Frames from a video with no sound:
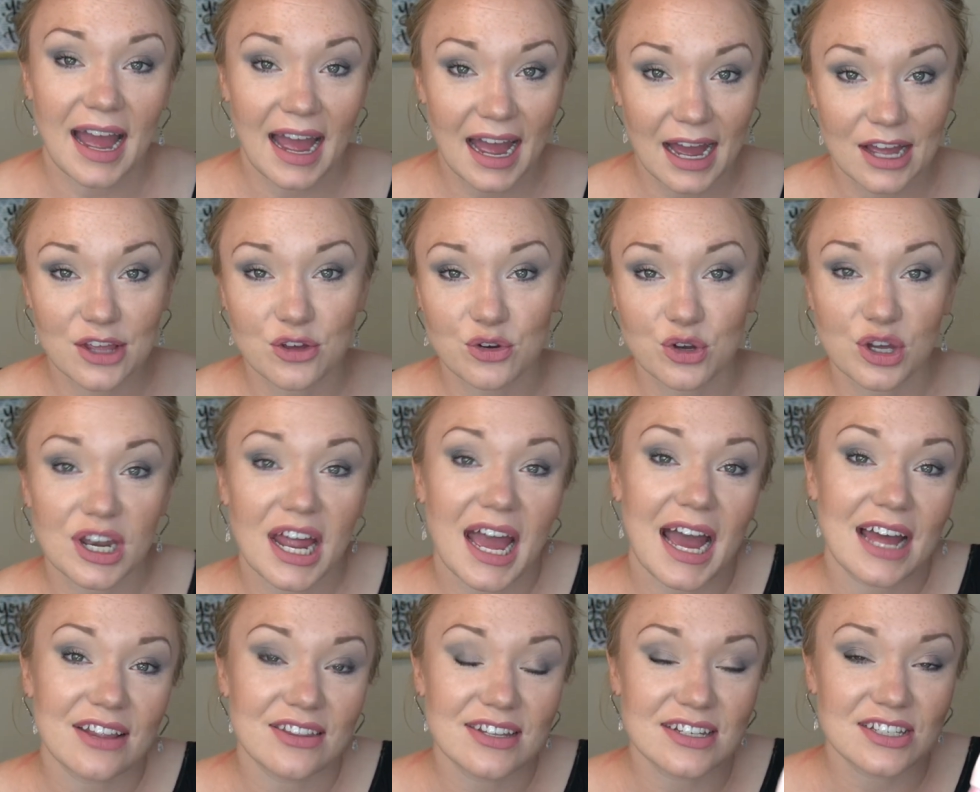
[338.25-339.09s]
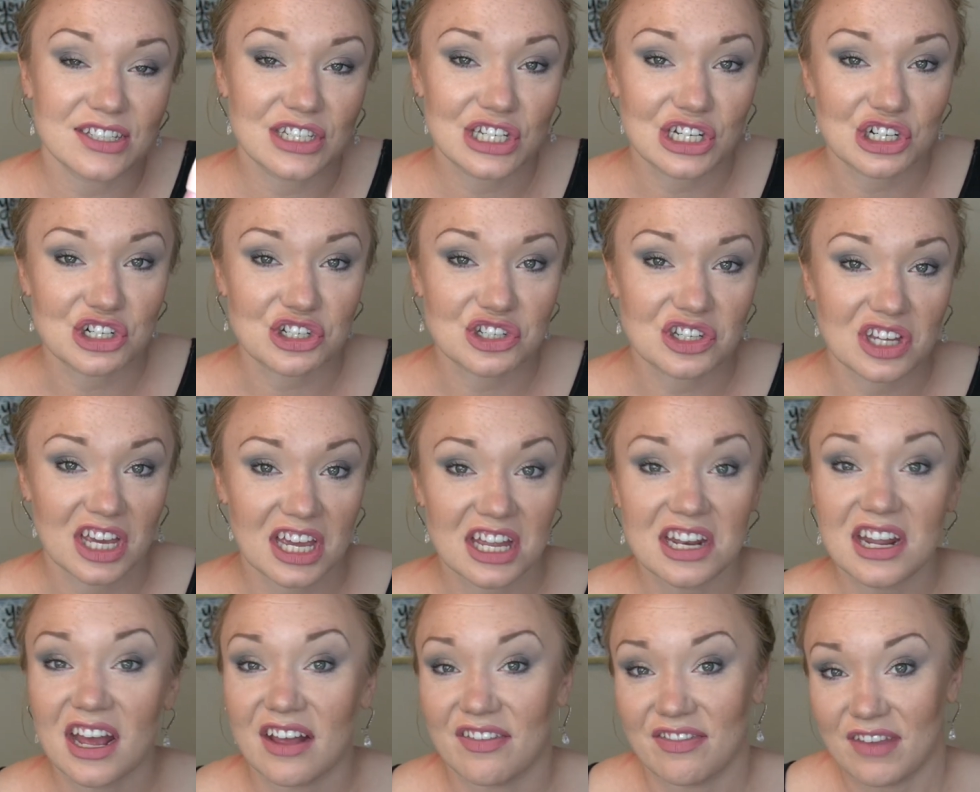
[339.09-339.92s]
add this to your
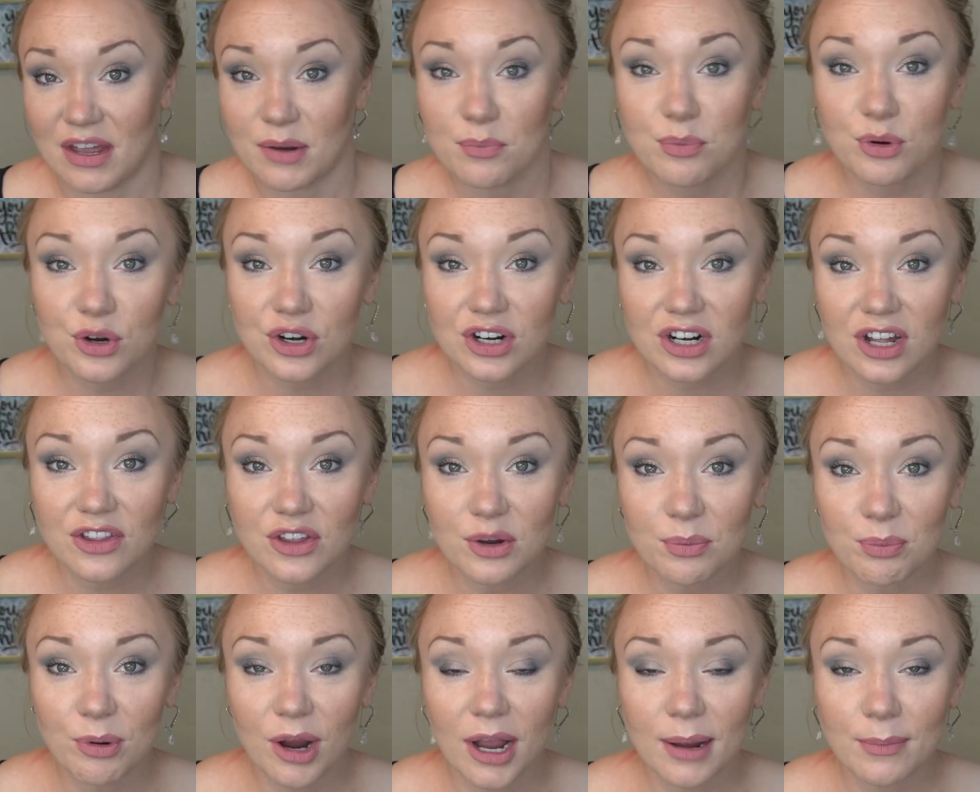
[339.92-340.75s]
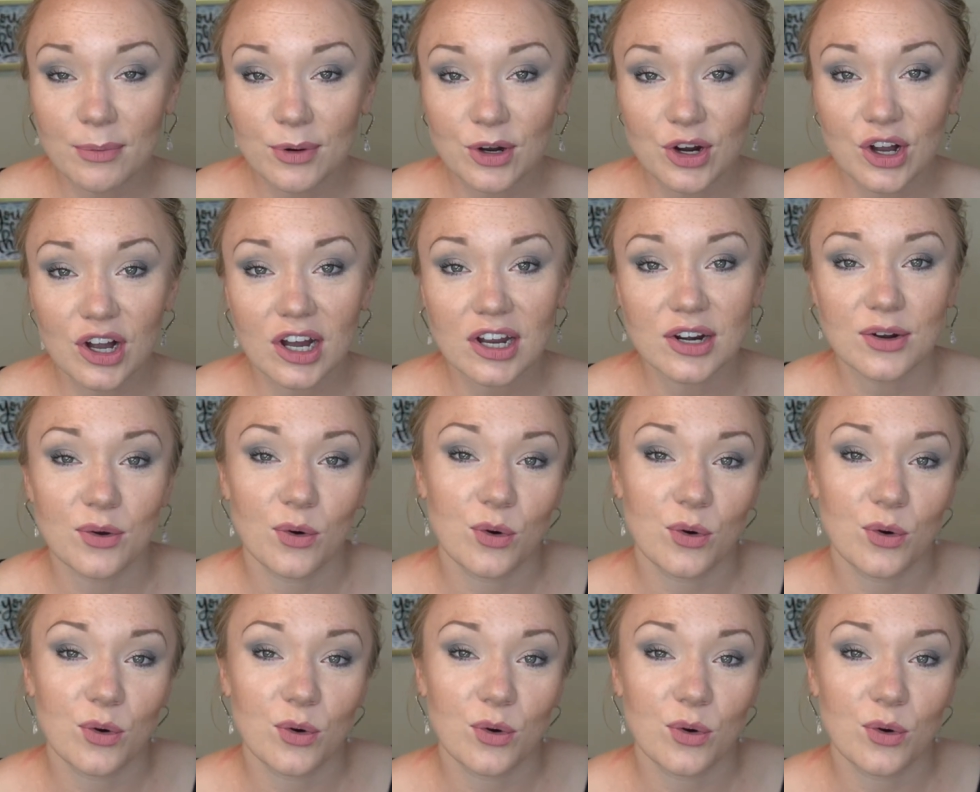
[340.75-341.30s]
skin and then put another primer on,